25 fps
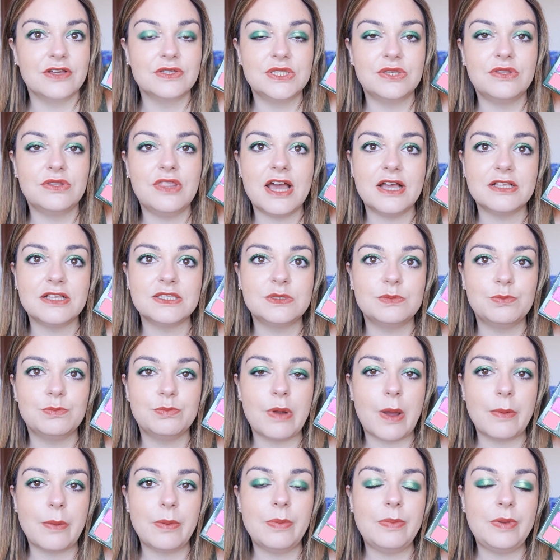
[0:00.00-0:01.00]
So that's
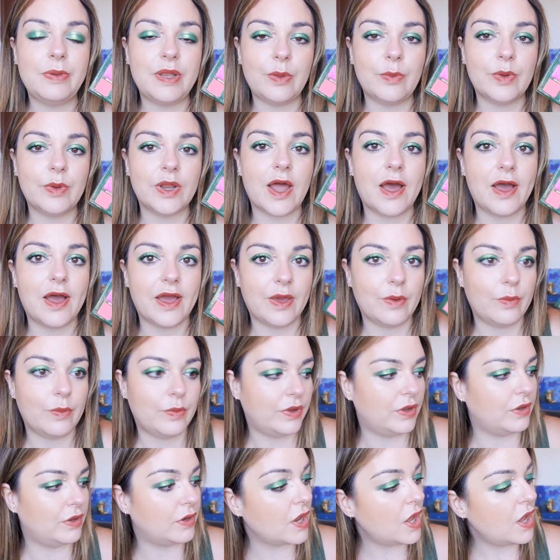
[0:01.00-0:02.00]
probably what I
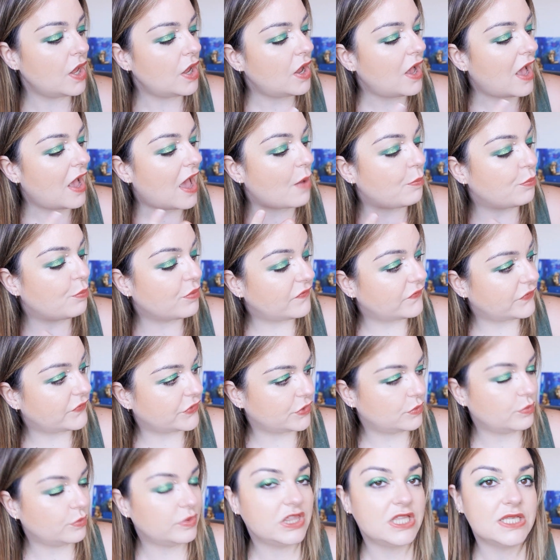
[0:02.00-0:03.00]
would have
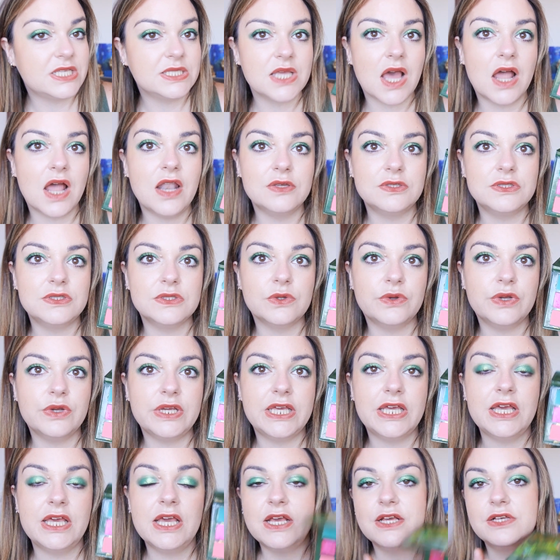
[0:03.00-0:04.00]
preferred with this color
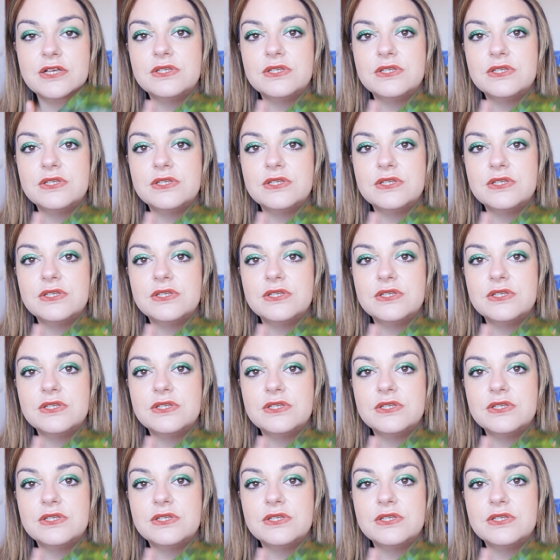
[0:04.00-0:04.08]
story.